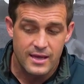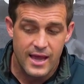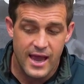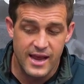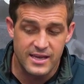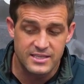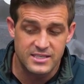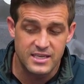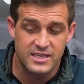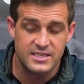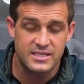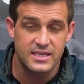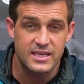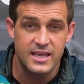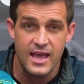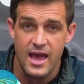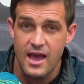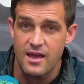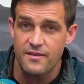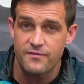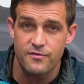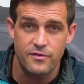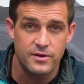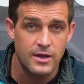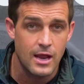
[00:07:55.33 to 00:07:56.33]
Asics,
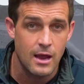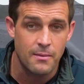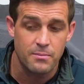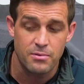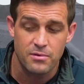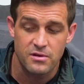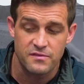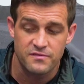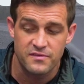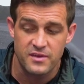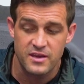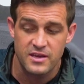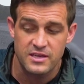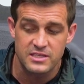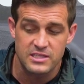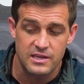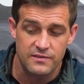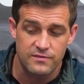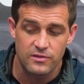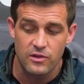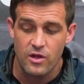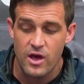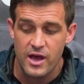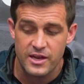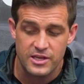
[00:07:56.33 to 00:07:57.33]
again, for a number of years
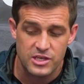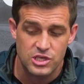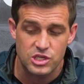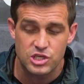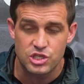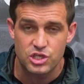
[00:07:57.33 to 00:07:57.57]
have liked to